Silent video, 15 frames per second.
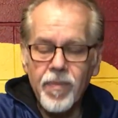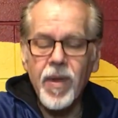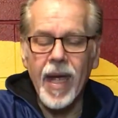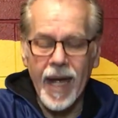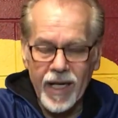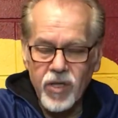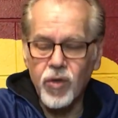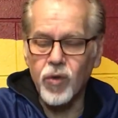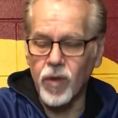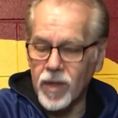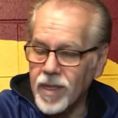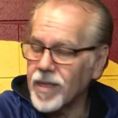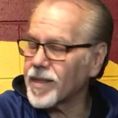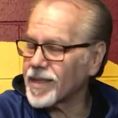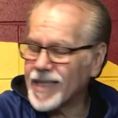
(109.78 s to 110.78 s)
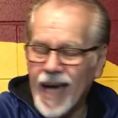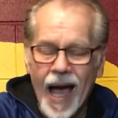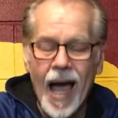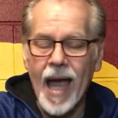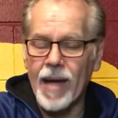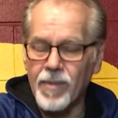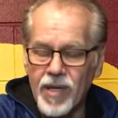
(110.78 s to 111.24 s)
extra
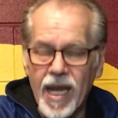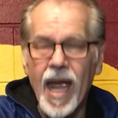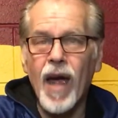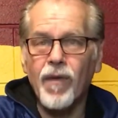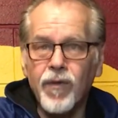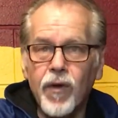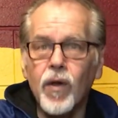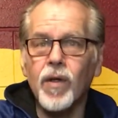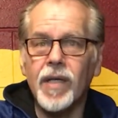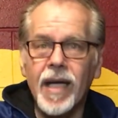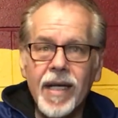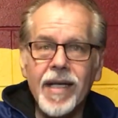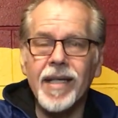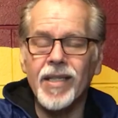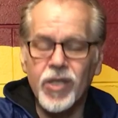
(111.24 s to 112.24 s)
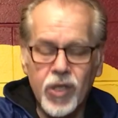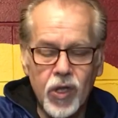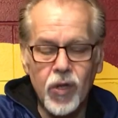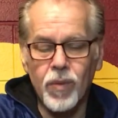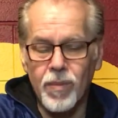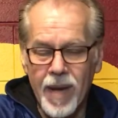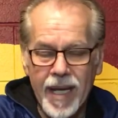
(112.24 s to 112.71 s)
time and effort
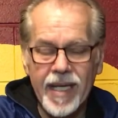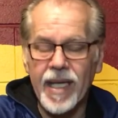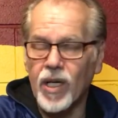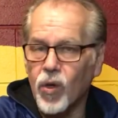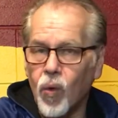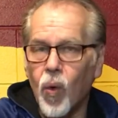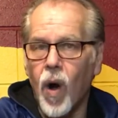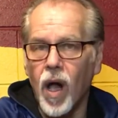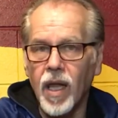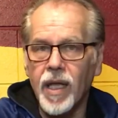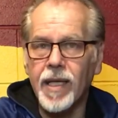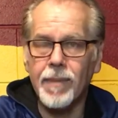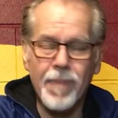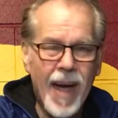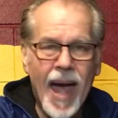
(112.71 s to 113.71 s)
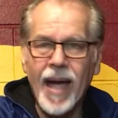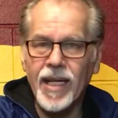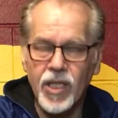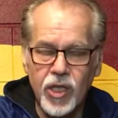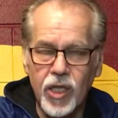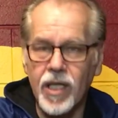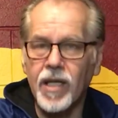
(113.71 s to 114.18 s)
into making quality
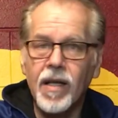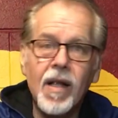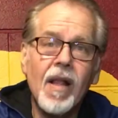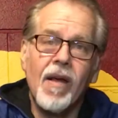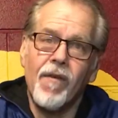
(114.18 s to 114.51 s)
packaging